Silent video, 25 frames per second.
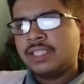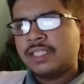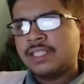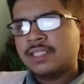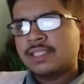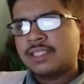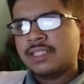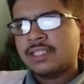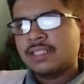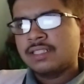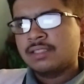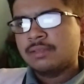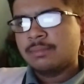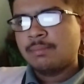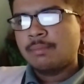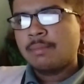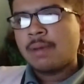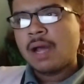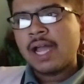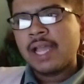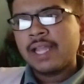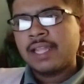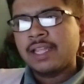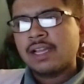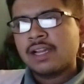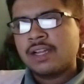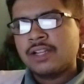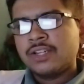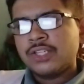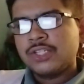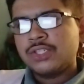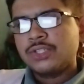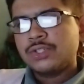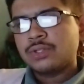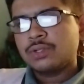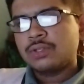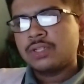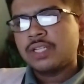this is by
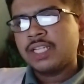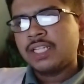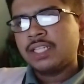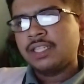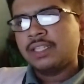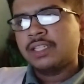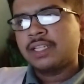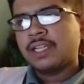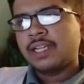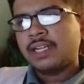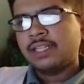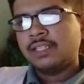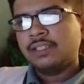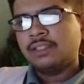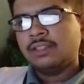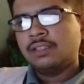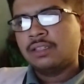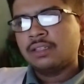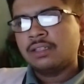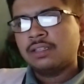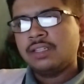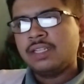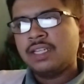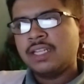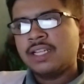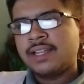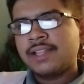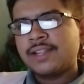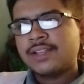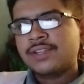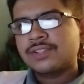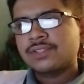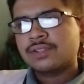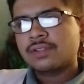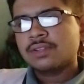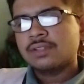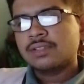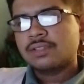ensuring that the
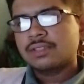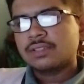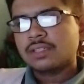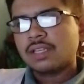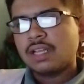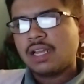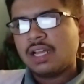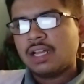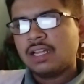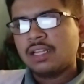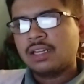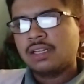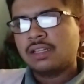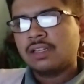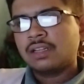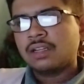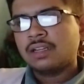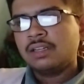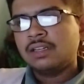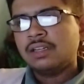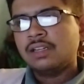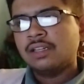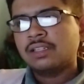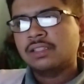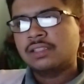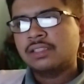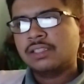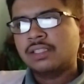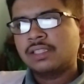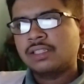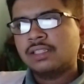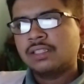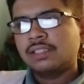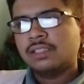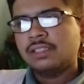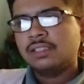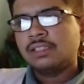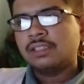elections are
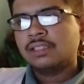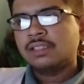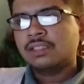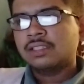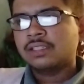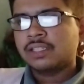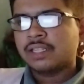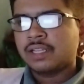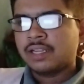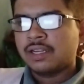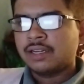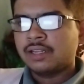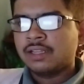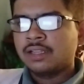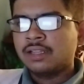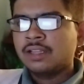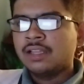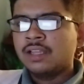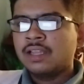conducted